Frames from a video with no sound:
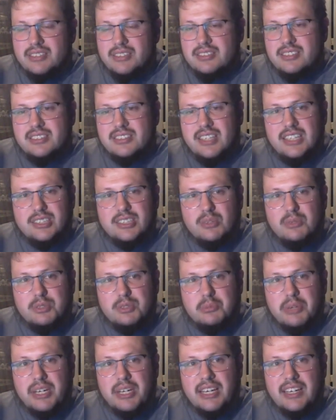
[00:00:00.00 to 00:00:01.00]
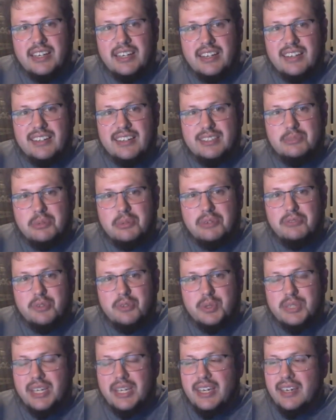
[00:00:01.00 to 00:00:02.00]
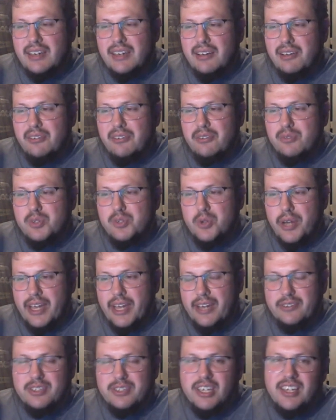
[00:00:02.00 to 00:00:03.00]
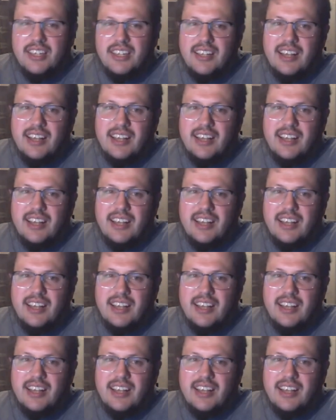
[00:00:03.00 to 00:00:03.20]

It's almost midnight, and it's been a full day of draft.